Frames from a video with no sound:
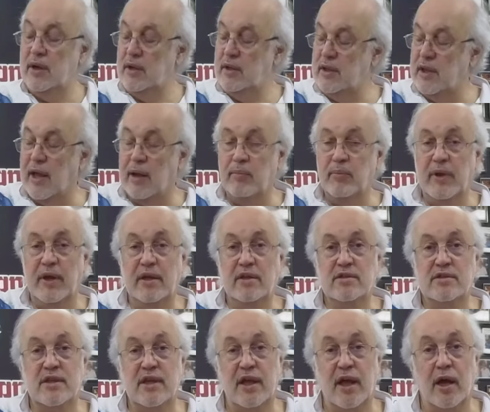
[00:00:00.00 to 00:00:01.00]
that
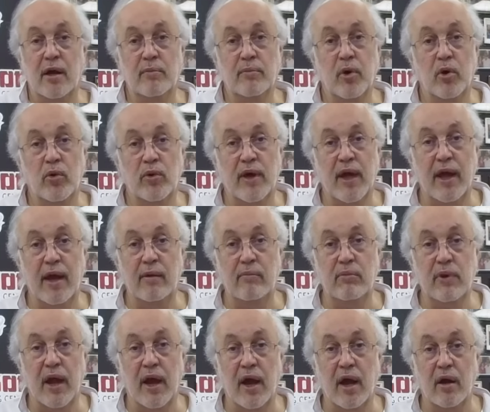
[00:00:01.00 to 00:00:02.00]
means the elbow
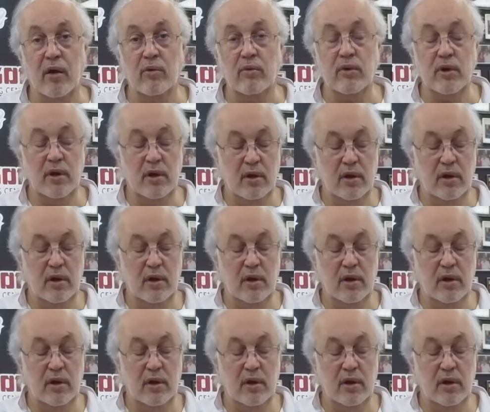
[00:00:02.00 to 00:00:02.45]
came down.